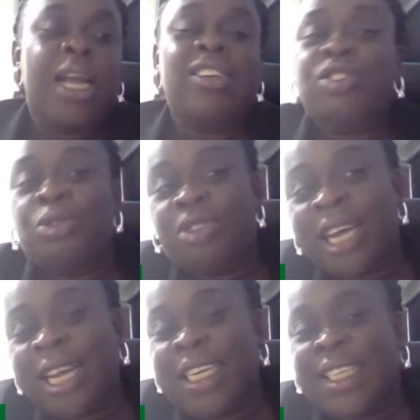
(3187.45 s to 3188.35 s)
And so to
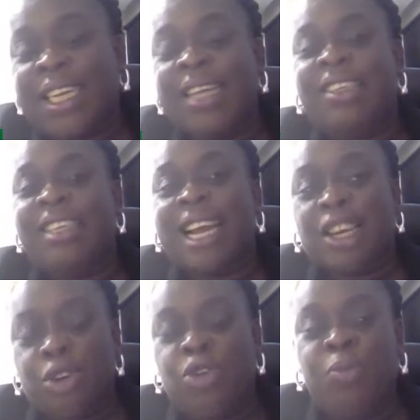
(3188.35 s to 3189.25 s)
that extent,
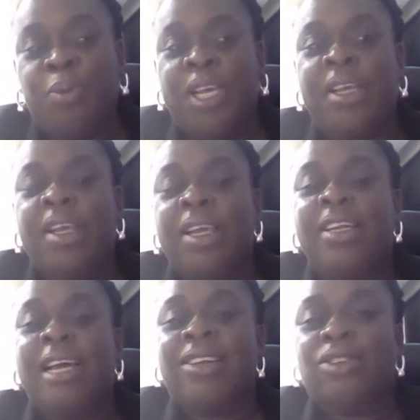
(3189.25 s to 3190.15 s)
there could be
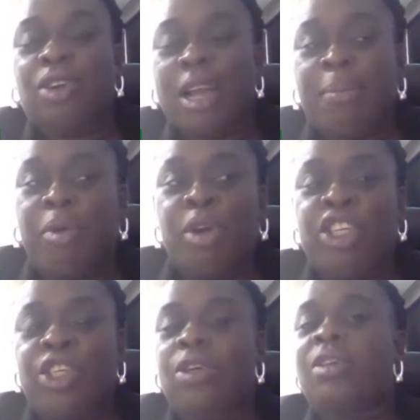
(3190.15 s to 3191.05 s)
that
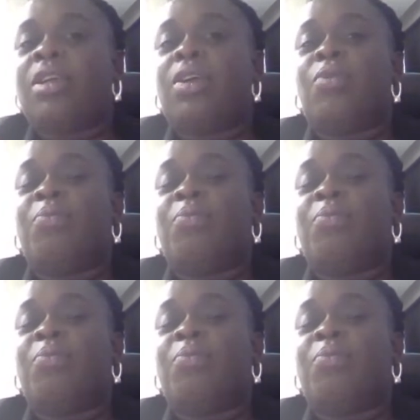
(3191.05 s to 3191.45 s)
collaboration